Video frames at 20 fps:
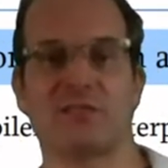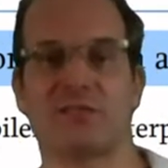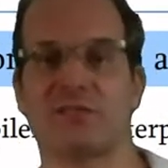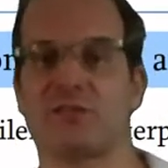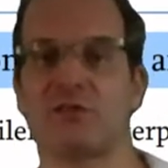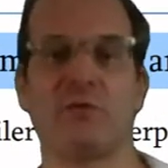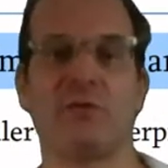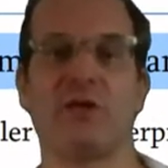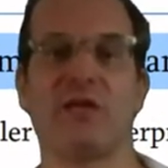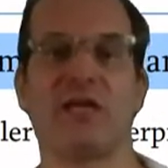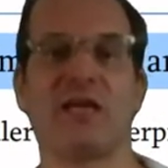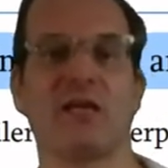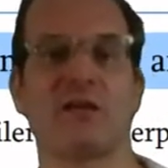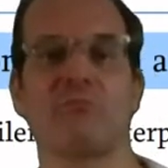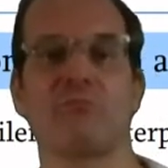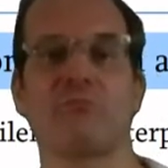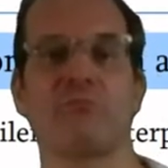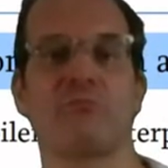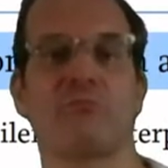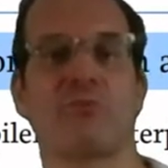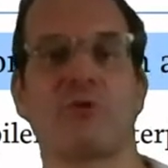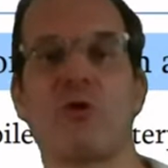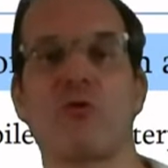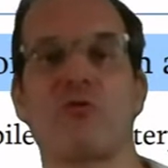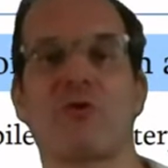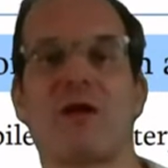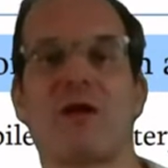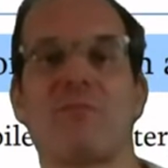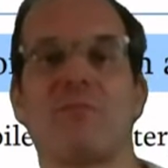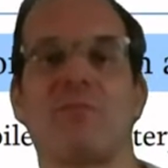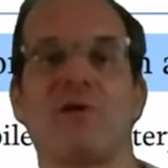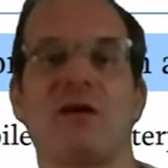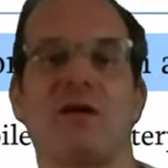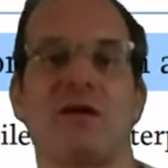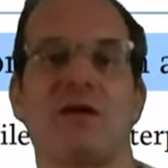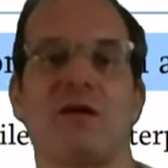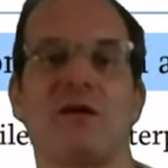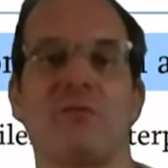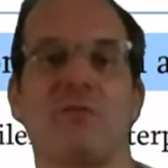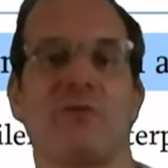so you can program
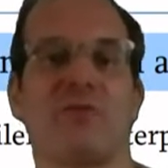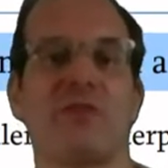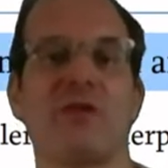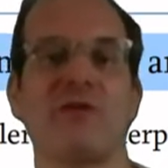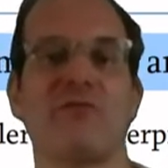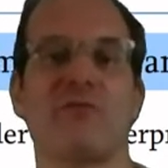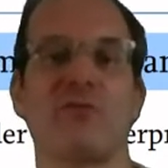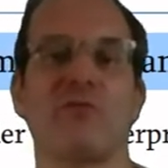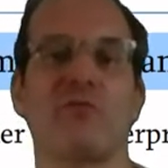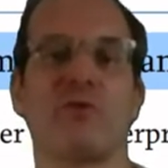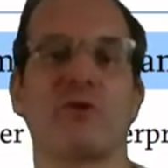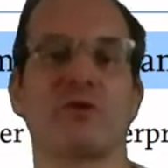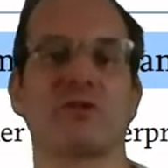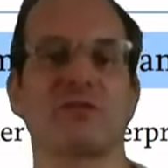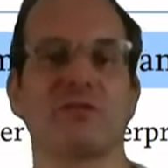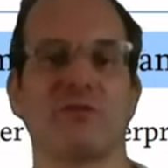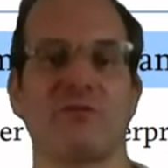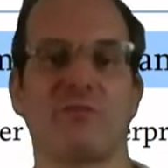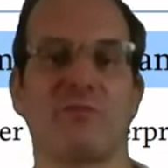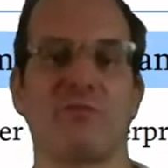with different versions of